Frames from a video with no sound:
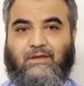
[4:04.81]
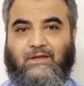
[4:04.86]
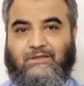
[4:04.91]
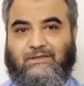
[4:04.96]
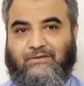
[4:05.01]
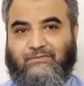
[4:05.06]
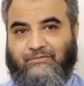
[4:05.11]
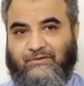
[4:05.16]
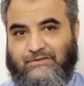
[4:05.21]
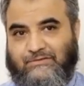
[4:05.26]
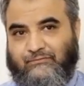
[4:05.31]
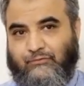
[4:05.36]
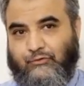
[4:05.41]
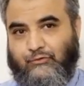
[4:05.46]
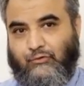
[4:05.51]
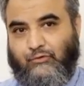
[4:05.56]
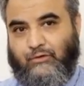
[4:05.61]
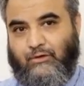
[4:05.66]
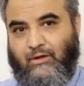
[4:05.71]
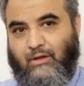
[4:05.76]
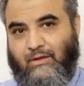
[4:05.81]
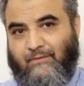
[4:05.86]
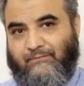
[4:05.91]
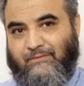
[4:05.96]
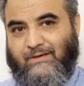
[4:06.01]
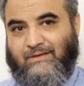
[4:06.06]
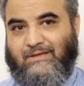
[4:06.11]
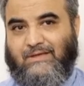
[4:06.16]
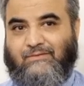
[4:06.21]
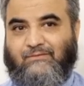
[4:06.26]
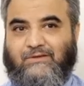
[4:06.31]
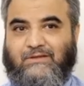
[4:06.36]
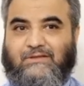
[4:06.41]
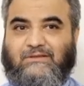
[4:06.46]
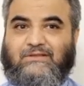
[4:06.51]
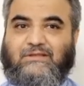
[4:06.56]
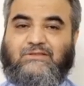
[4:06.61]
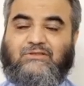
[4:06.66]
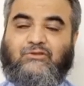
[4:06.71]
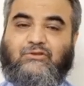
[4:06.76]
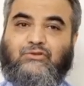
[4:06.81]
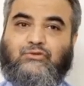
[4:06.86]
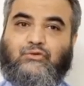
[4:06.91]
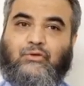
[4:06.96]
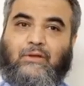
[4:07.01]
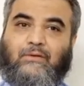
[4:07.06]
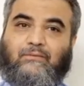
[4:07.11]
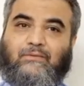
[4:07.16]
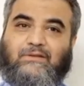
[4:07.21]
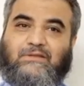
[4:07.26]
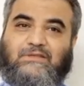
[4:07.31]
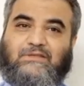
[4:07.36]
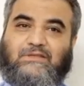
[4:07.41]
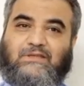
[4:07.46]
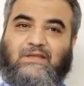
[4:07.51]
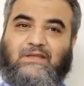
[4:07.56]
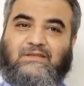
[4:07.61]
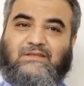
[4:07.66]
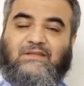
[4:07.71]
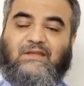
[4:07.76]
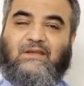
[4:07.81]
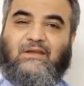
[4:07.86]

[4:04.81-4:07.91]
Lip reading: in the first photograph and even in this resolving stage.